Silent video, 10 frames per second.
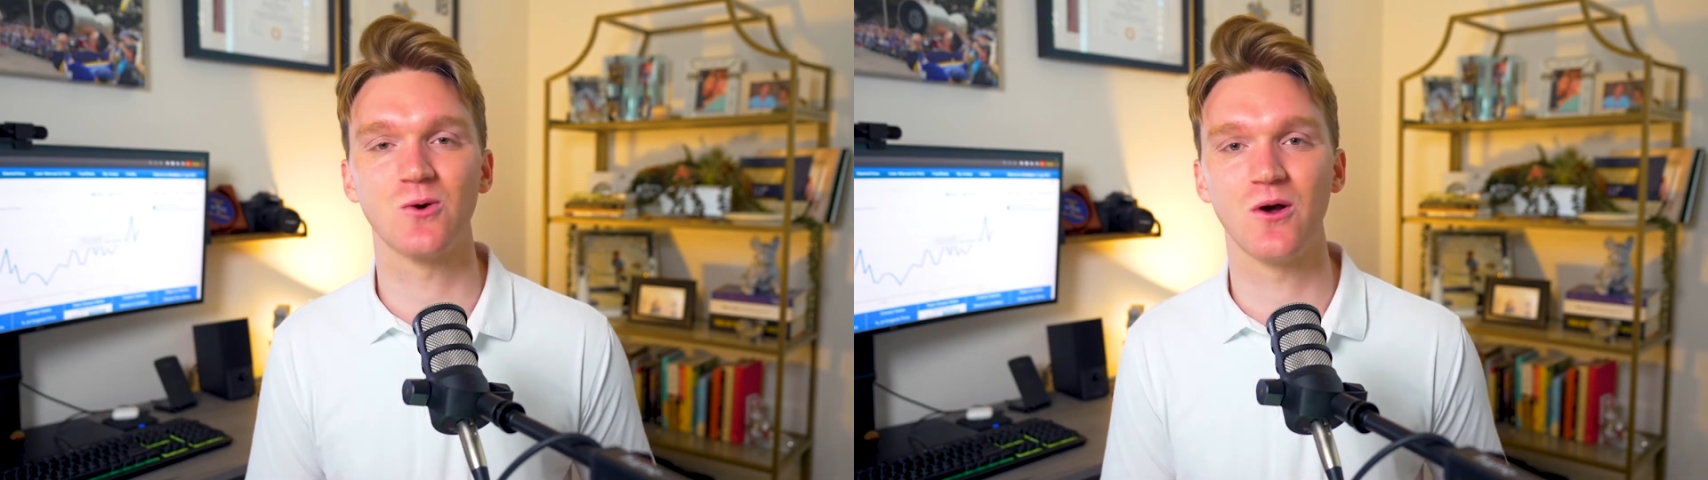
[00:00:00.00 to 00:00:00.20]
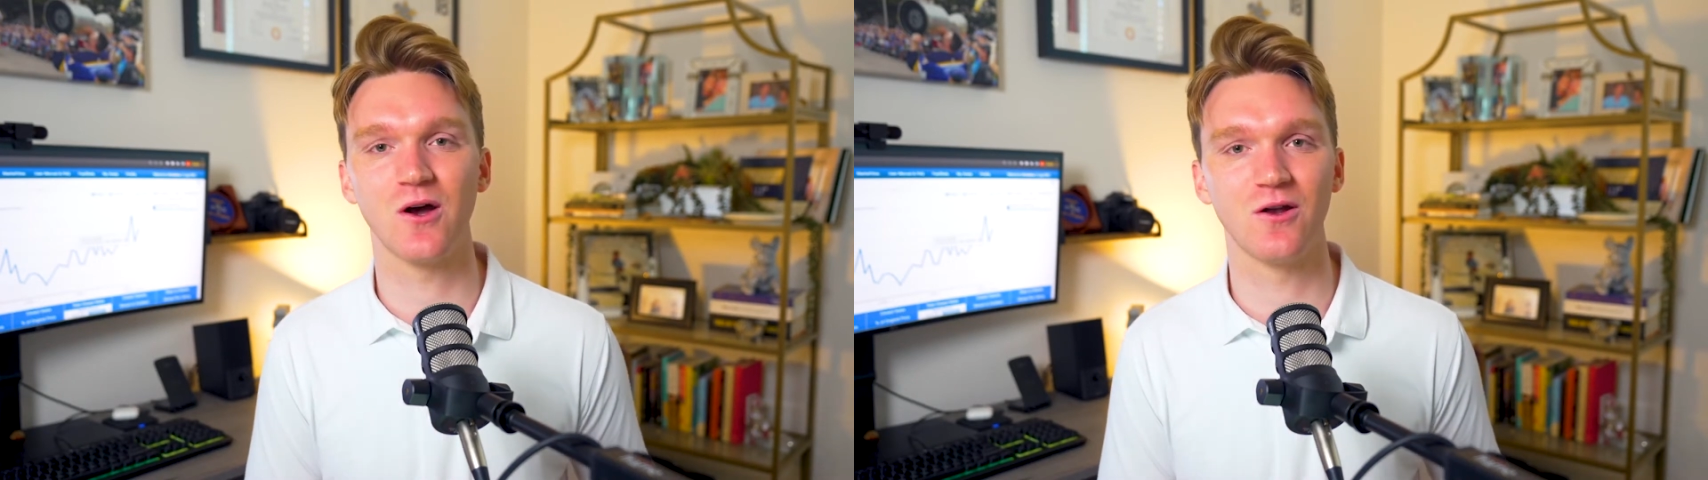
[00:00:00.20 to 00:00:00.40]

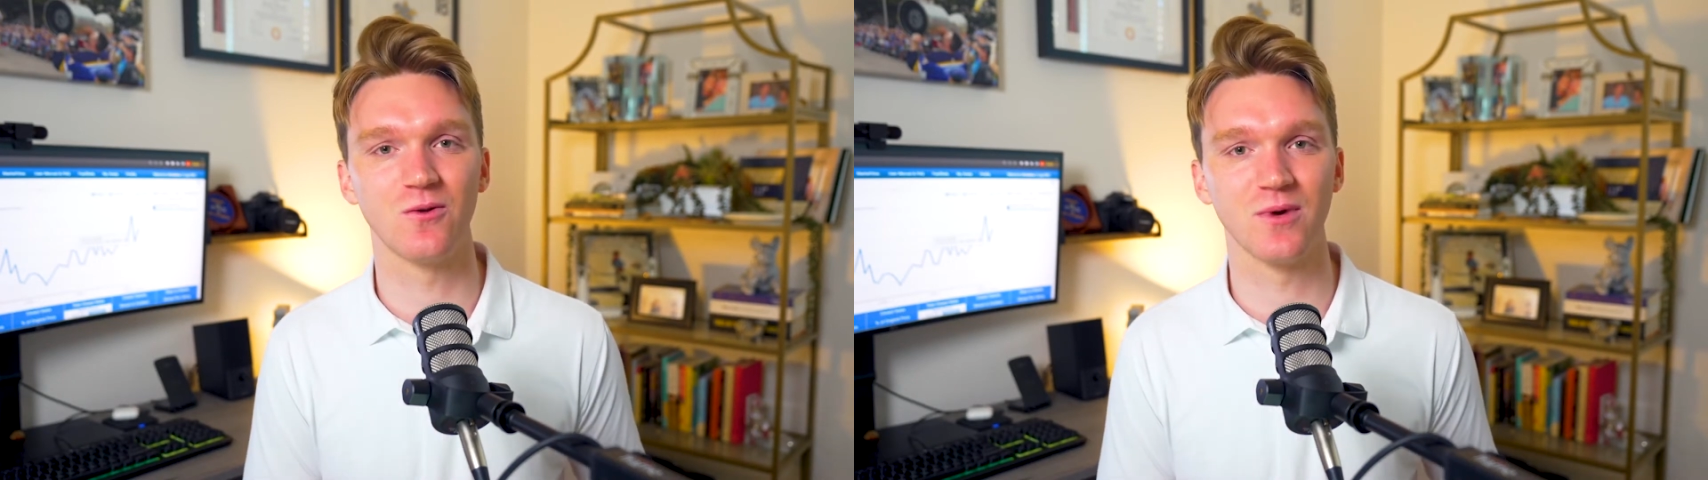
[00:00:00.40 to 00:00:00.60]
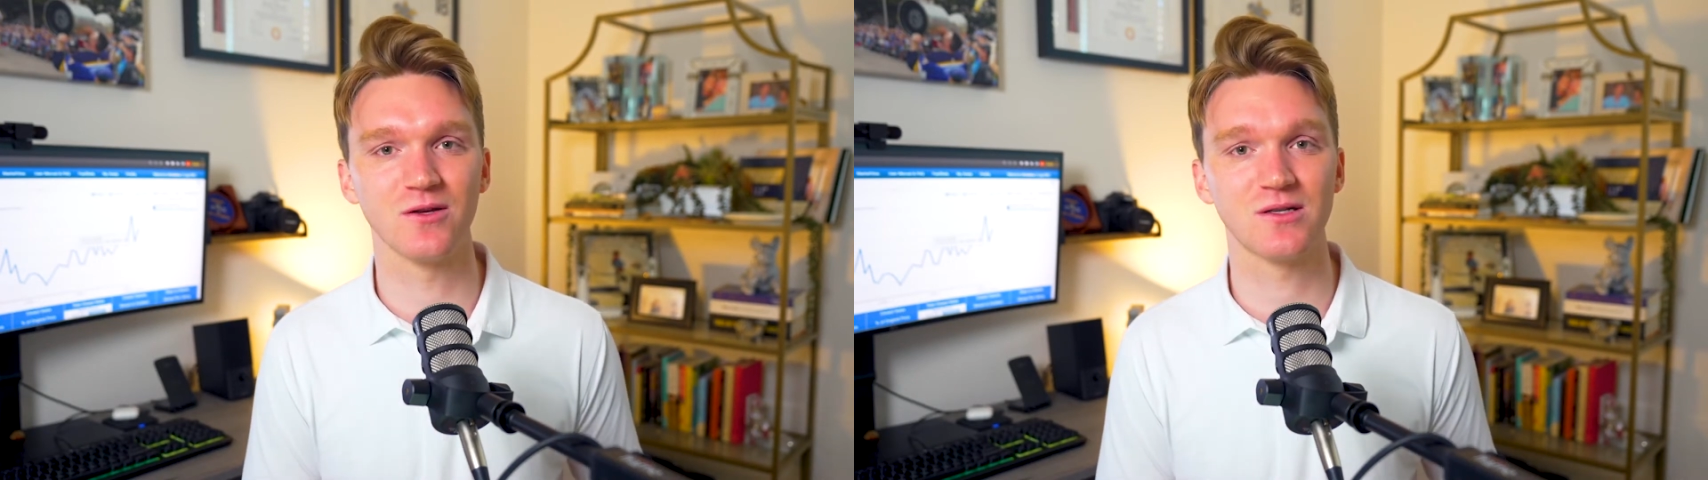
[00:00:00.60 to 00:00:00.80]
going on in
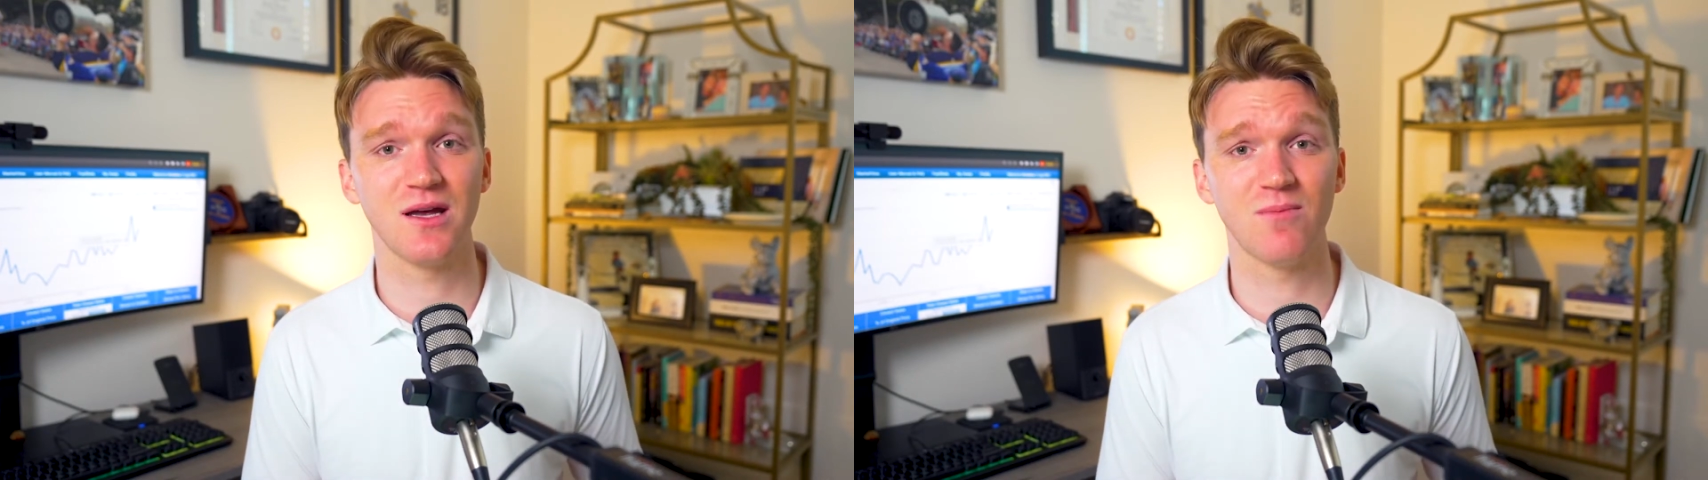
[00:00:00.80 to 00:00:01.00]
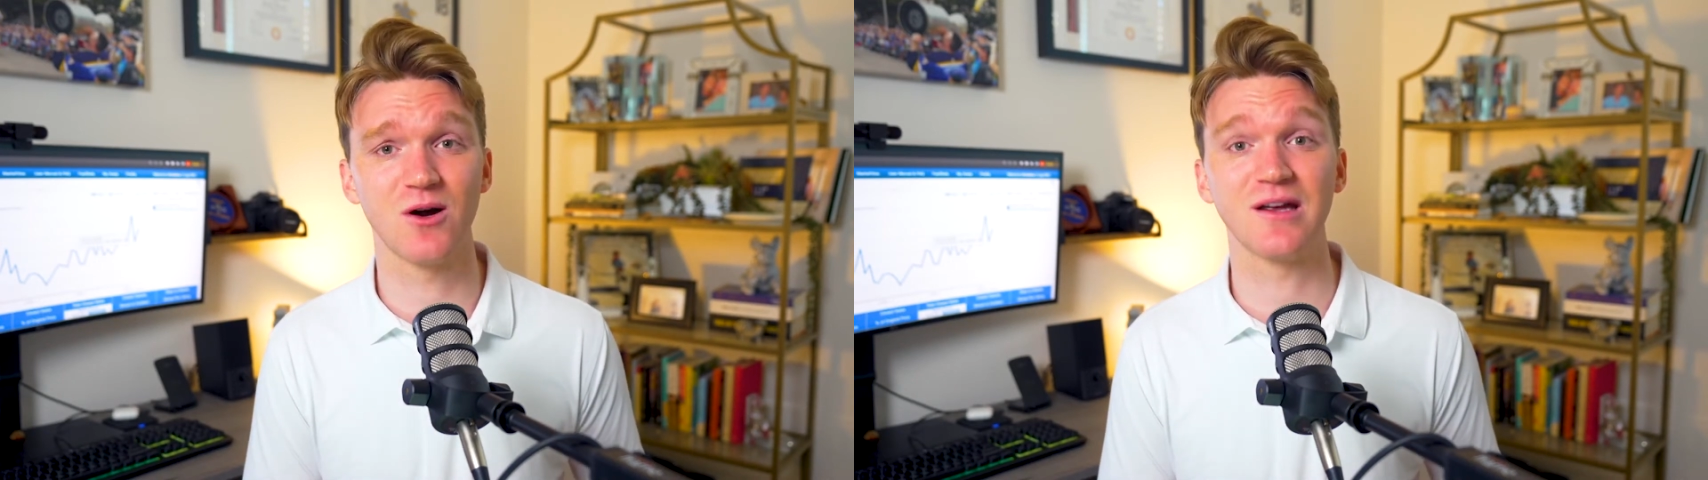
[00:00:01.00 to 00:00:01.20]
the real
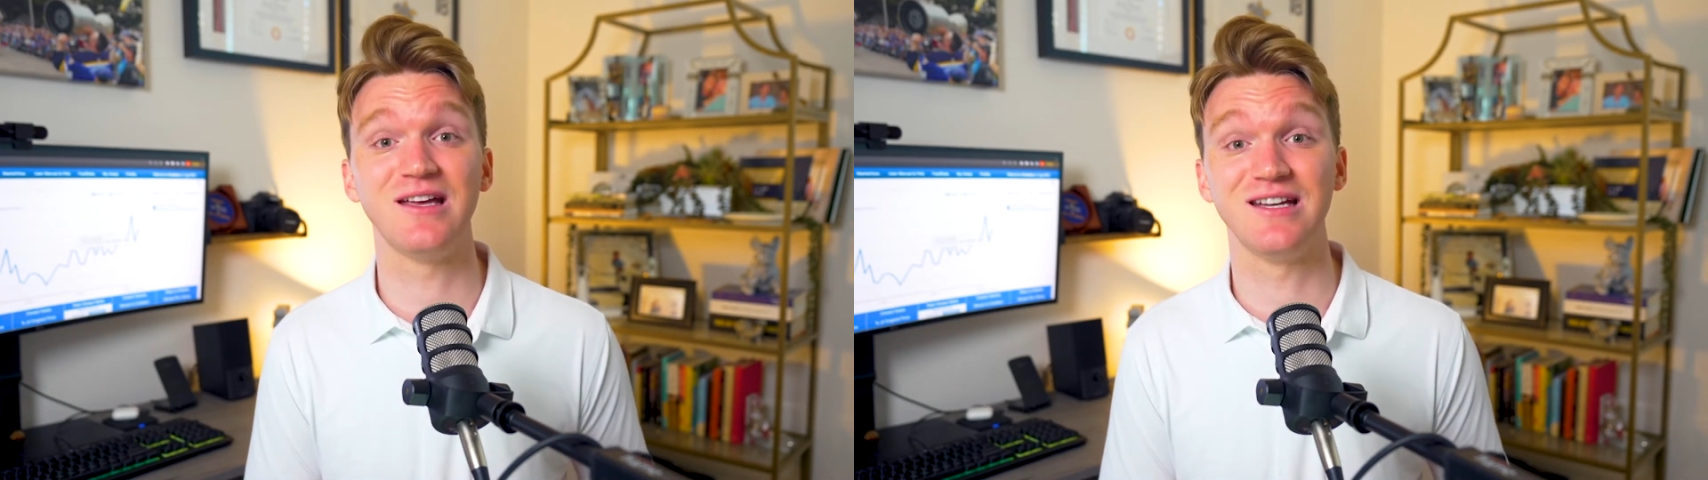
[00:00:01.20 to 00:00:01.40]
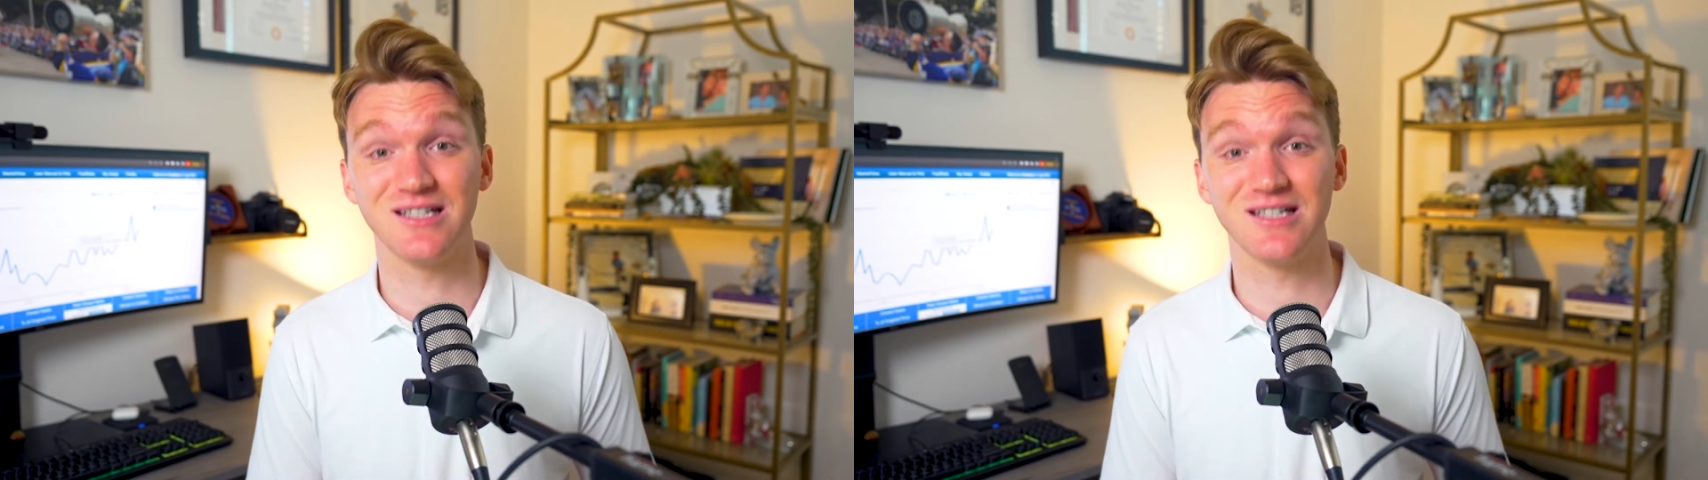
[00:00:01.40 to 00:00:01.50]
estate market,